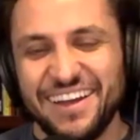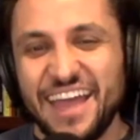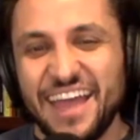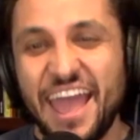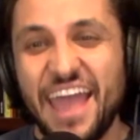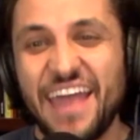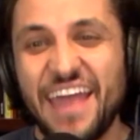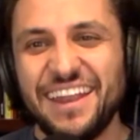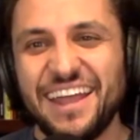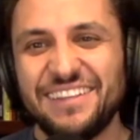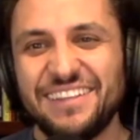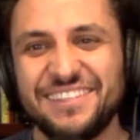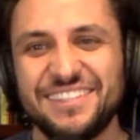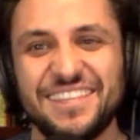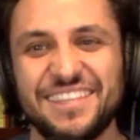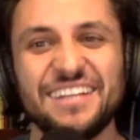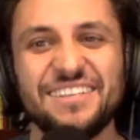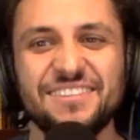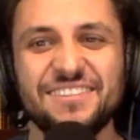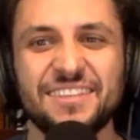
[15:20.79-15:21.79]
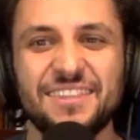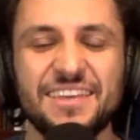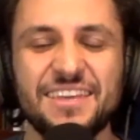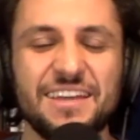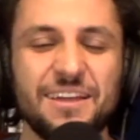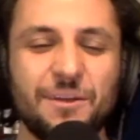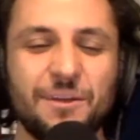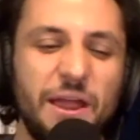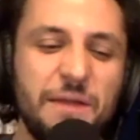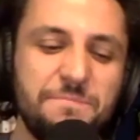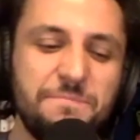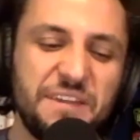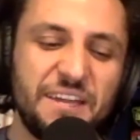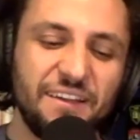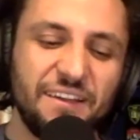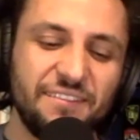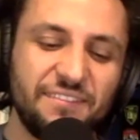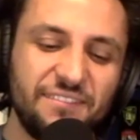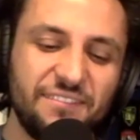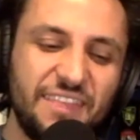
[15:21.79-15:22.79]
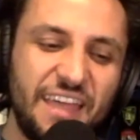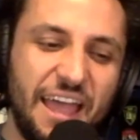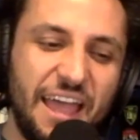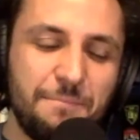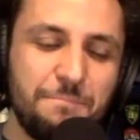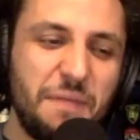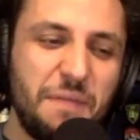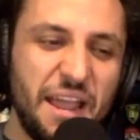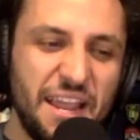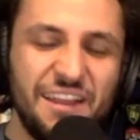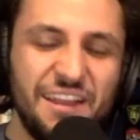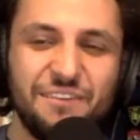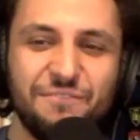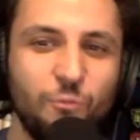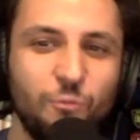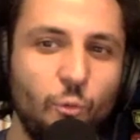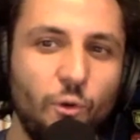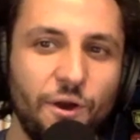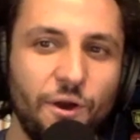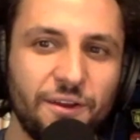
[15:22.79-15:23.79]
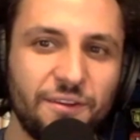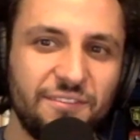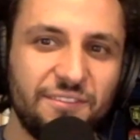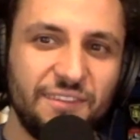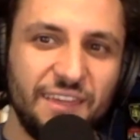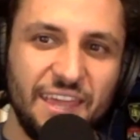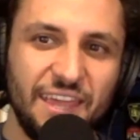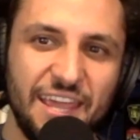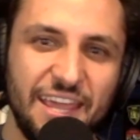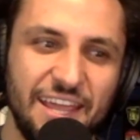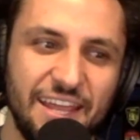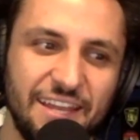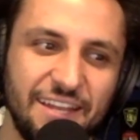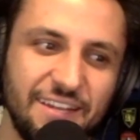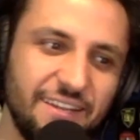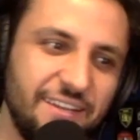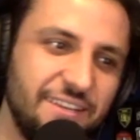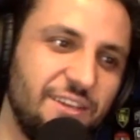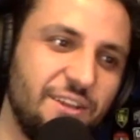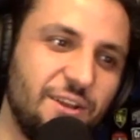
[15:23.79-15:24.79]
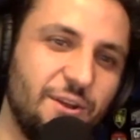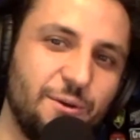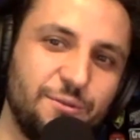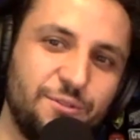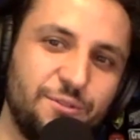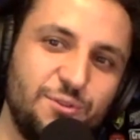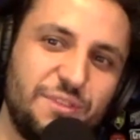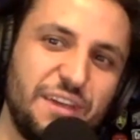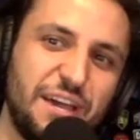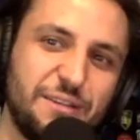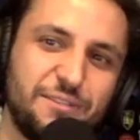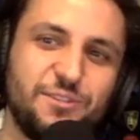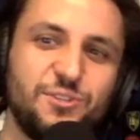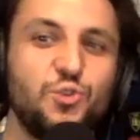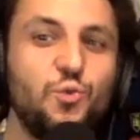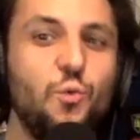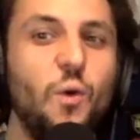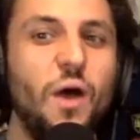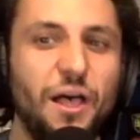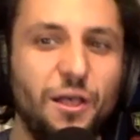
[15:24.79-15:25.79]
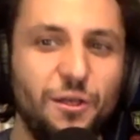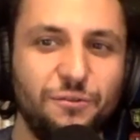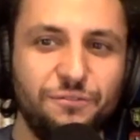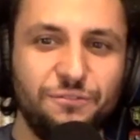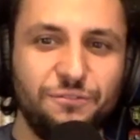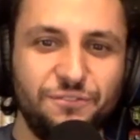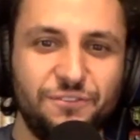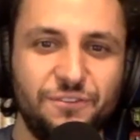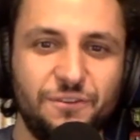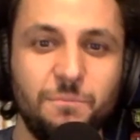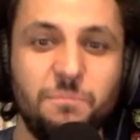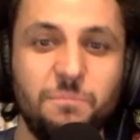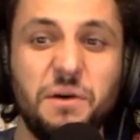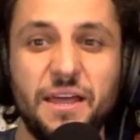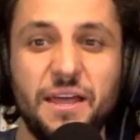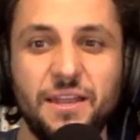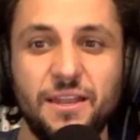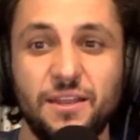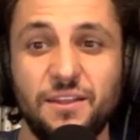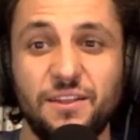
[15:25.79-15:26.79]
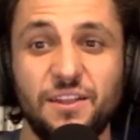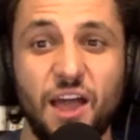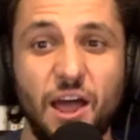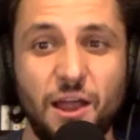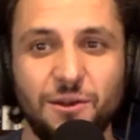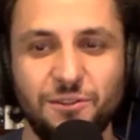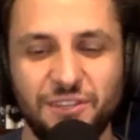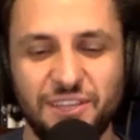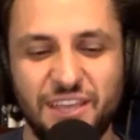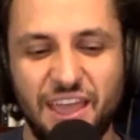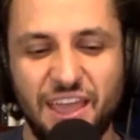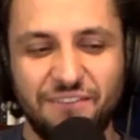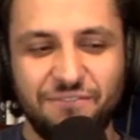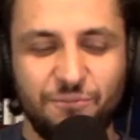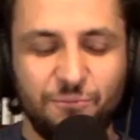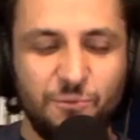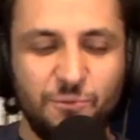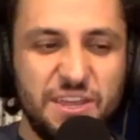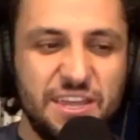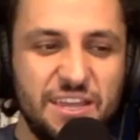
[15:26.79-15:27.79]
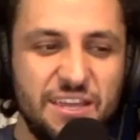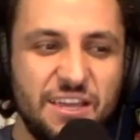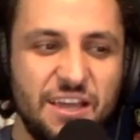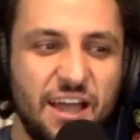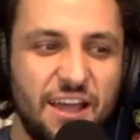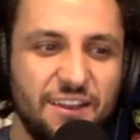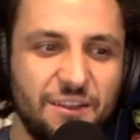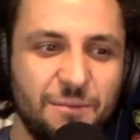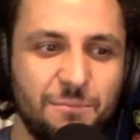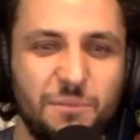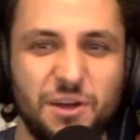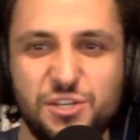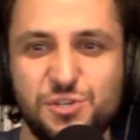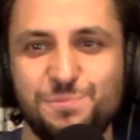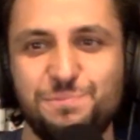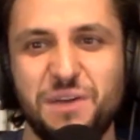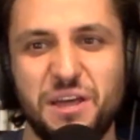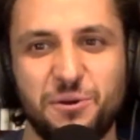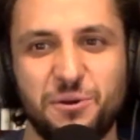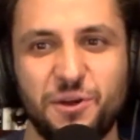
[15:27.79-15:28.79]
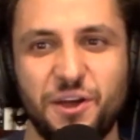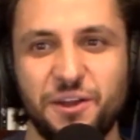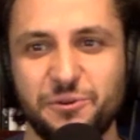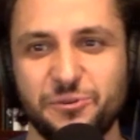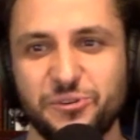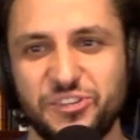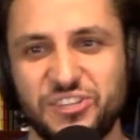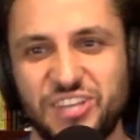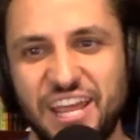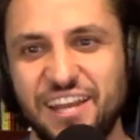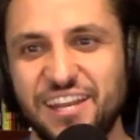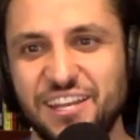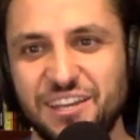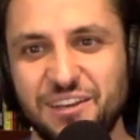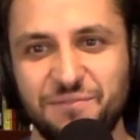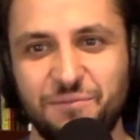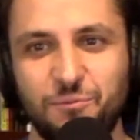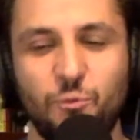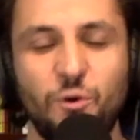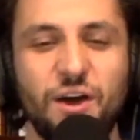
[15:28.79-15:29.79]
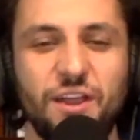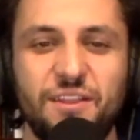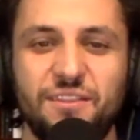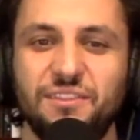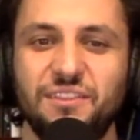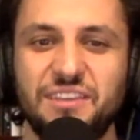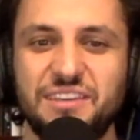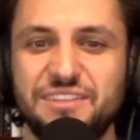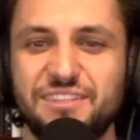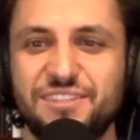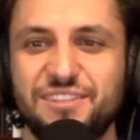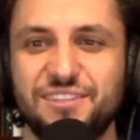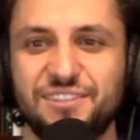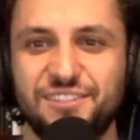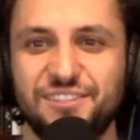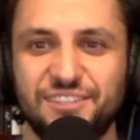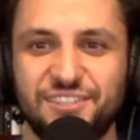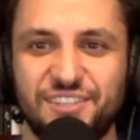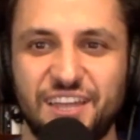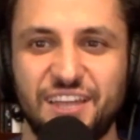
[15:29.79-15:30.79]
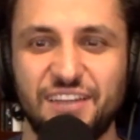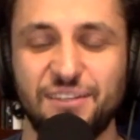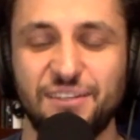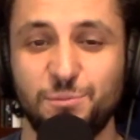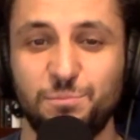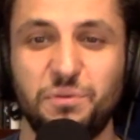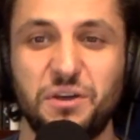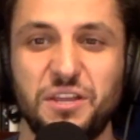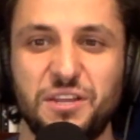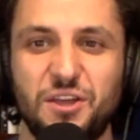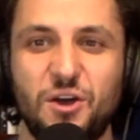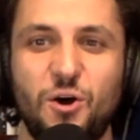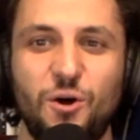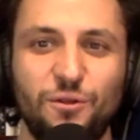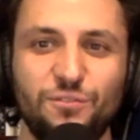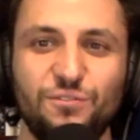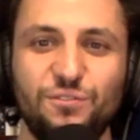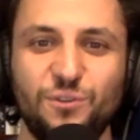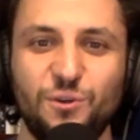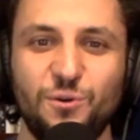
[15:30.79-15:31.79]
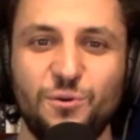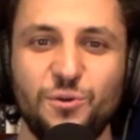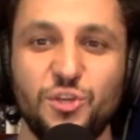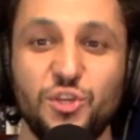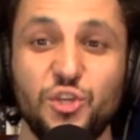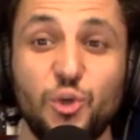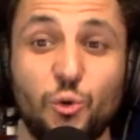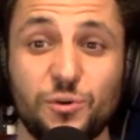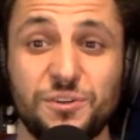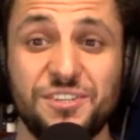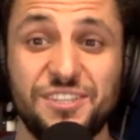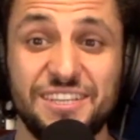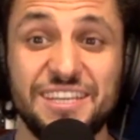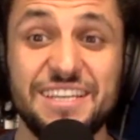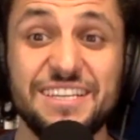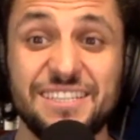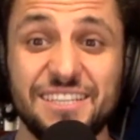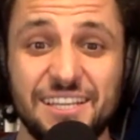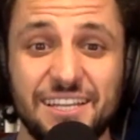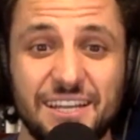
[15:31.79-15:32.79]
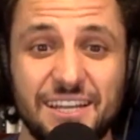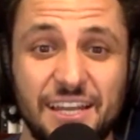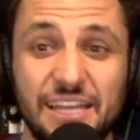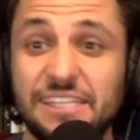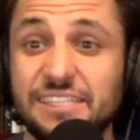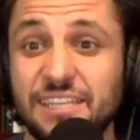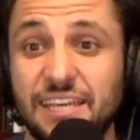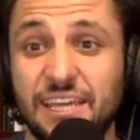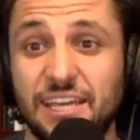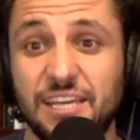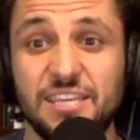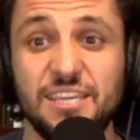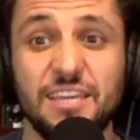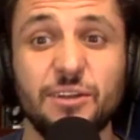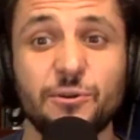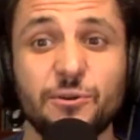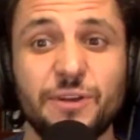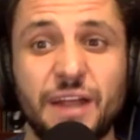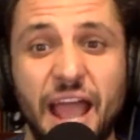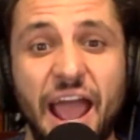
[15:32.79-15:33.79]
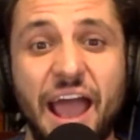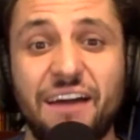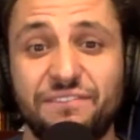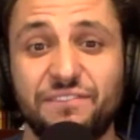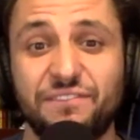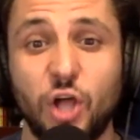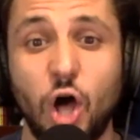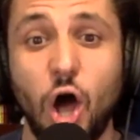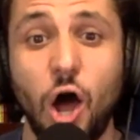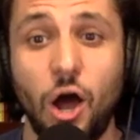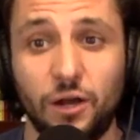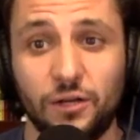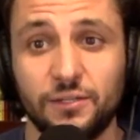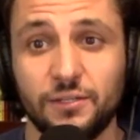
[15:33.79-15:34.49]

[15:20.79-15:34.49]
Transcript: And that's the thing, right? Because that might have worked in, you know, 2012, but not only have we gotten a much better understanding of what leads to success, but also your season is like a year and a half long.